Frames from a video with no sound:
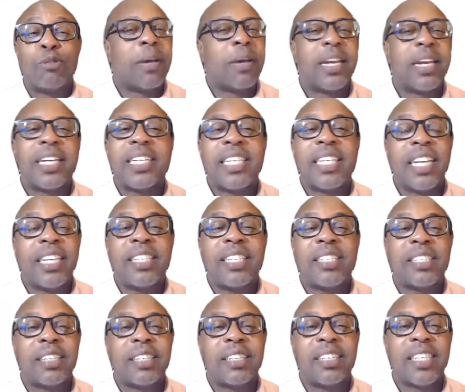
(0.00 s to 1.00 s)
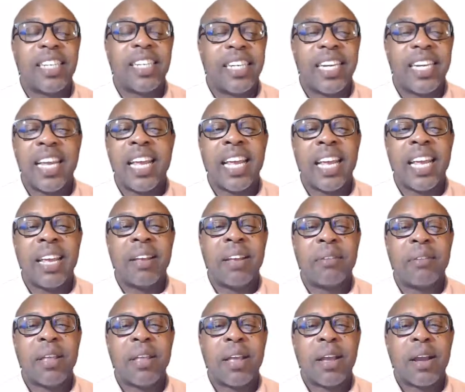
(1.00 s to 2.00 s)
meditation today
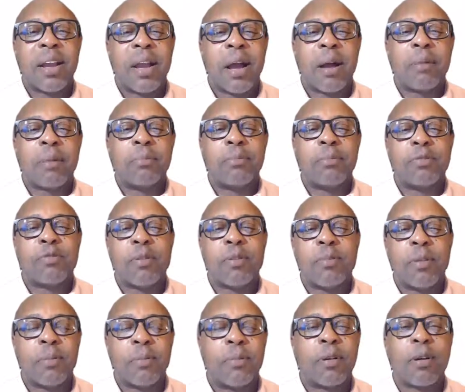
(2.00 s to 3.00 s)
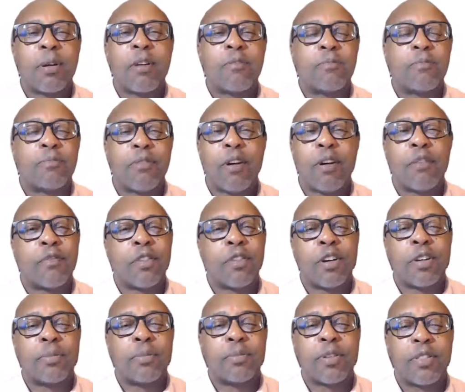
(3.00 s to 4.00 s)
comes from the book of
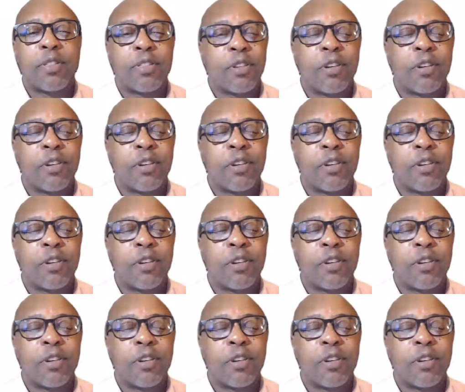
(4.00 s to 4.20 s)
Proverbs